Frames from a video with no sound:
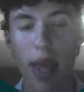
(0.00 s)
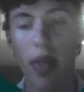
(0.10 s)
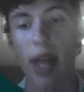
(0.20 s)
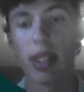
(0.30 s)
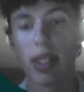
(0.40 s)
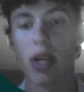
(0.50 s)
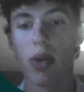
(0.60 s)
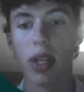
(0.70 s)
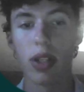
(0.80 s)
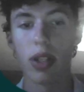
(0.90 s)
And then lastly,
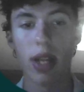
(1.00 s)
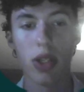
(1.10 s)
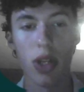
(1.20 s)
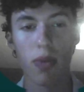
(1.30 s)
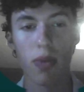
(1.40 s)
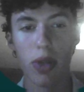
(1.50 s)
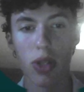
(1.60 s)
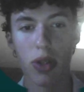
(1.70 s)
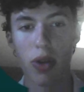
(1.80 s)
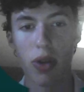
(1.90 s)
cohesion tension, which is
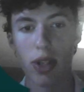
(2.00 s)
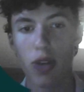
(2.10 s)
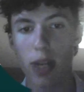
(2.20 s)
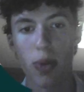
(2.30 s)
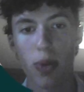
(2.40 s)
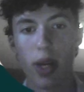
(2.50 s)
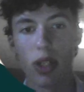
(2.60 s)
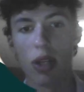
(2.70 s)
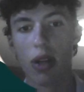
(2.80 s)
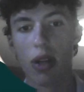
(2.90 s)
also known as
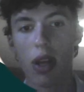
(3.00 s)
transpiration.